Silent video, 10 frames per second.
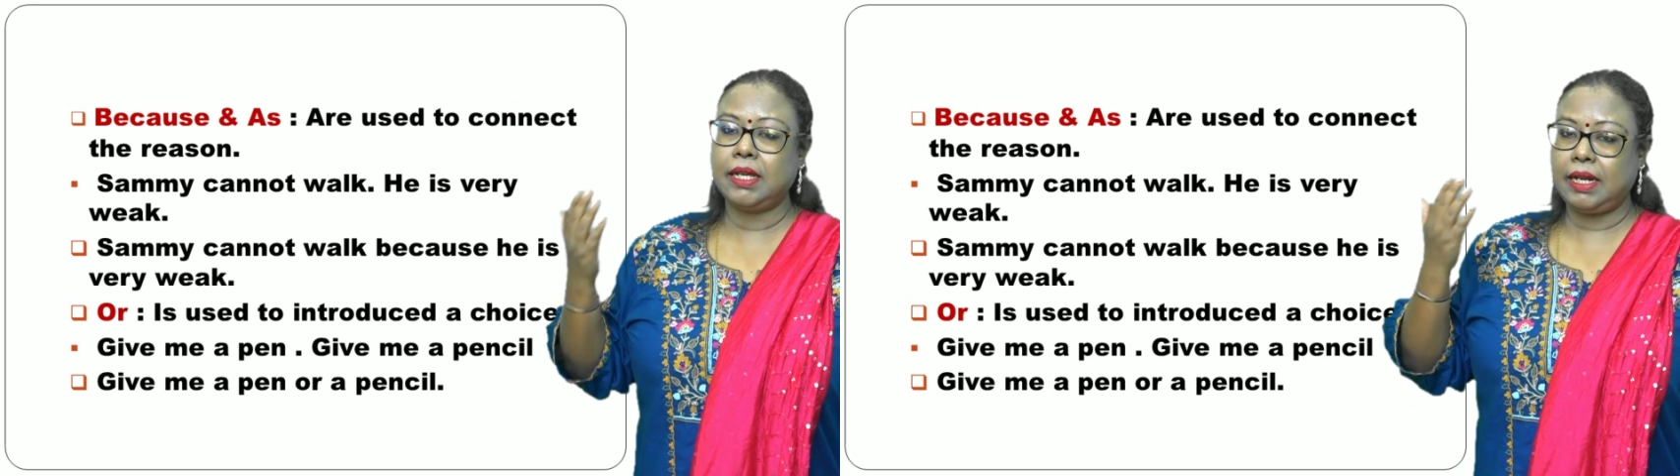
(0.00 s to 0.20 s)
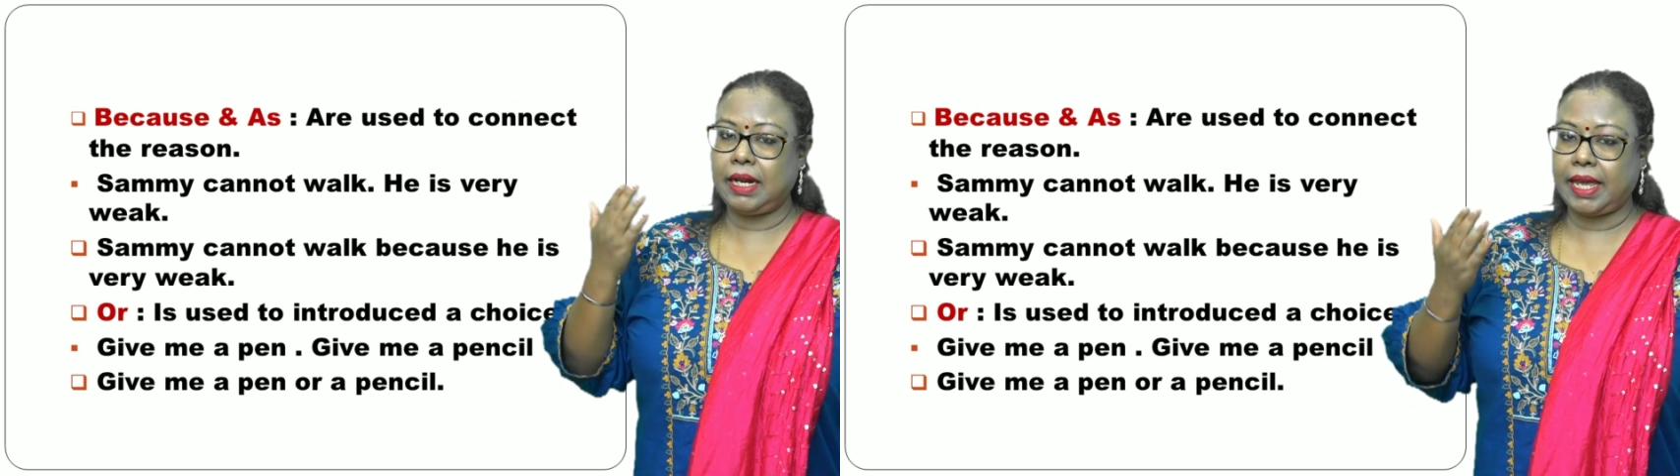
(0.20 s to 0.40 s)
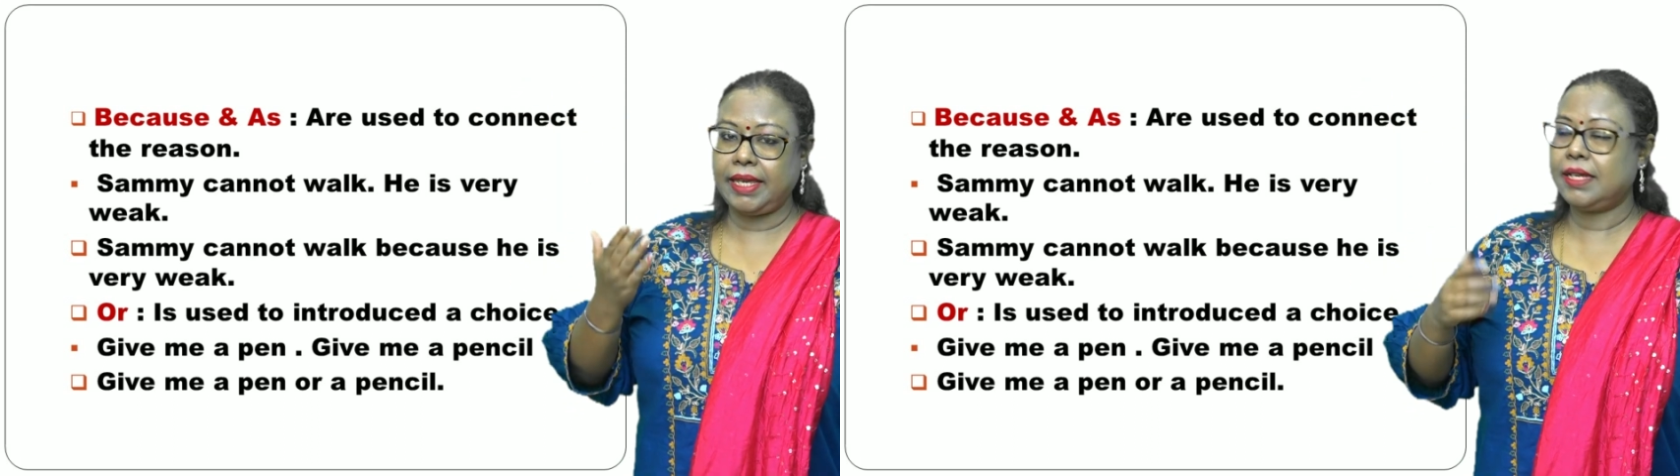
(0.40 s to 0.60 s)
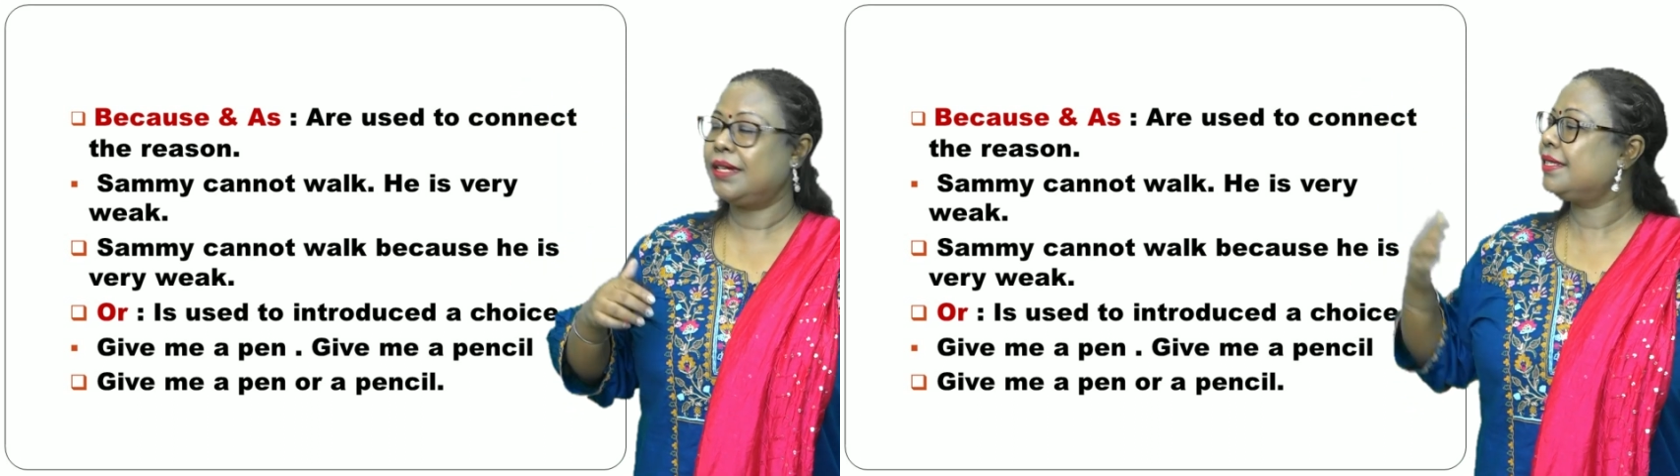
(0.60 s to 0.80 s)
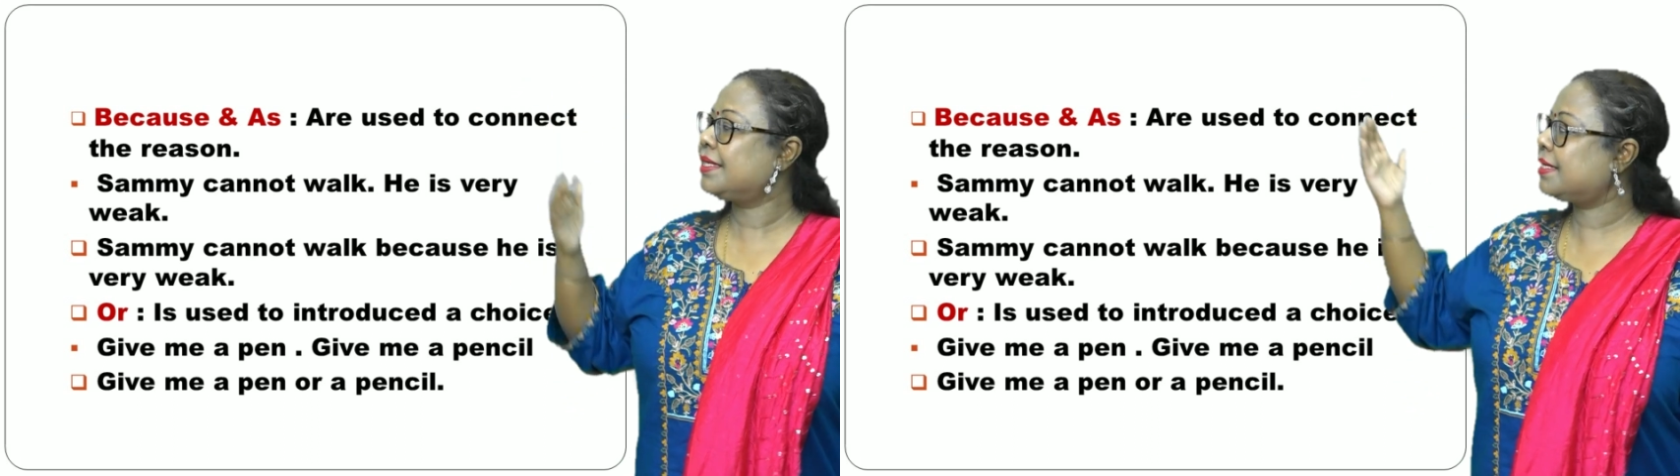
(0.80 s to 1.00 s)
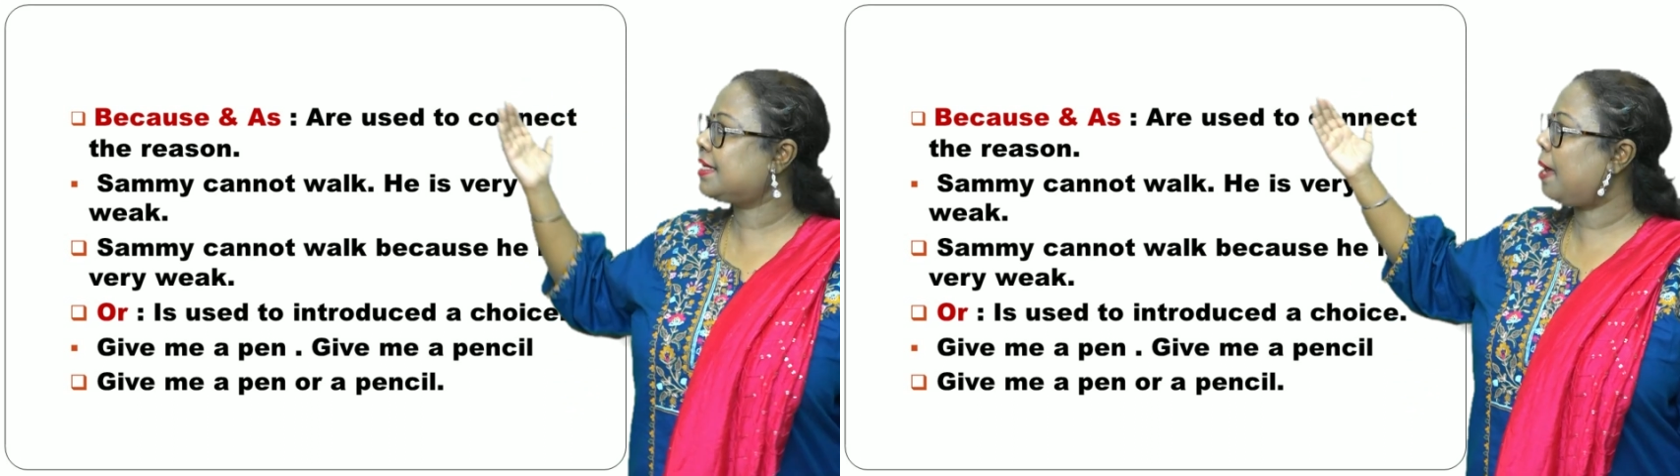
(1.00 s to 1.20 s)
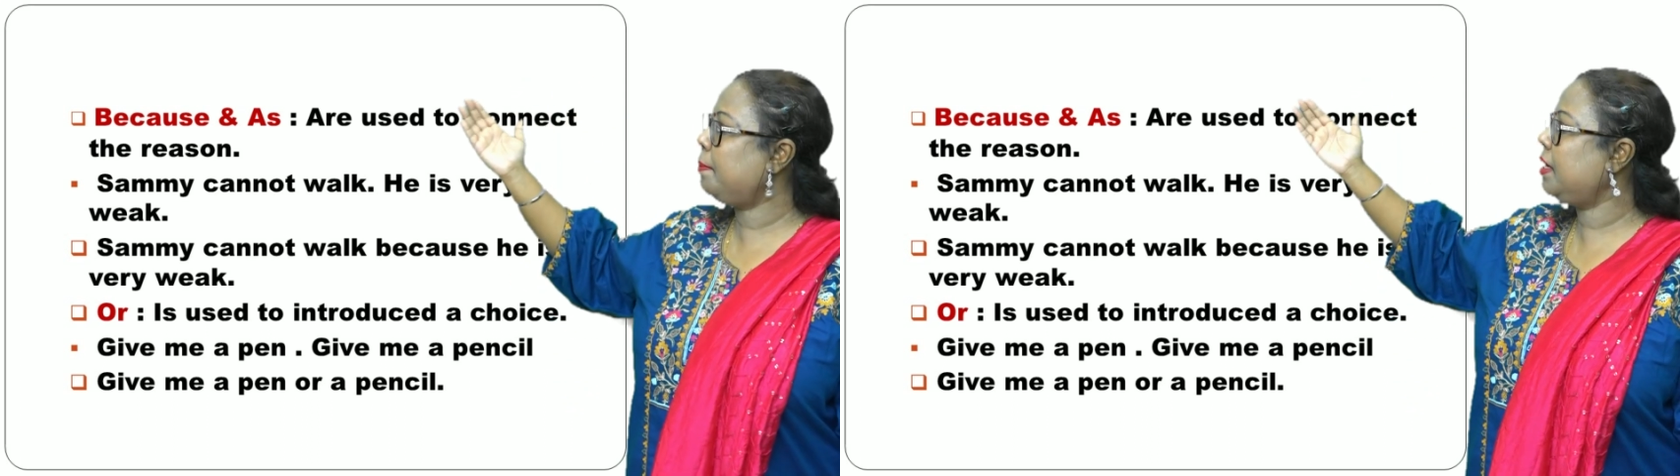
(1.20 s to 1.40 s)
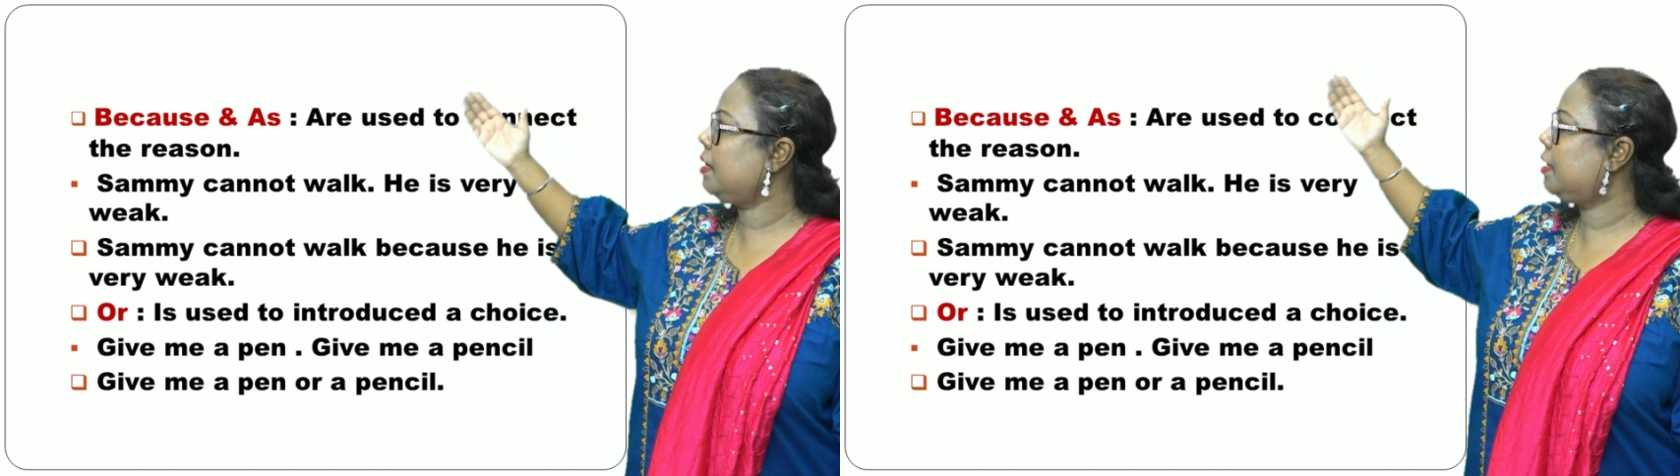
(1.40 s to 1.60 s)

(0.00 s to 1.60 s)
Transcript: Like, Sammy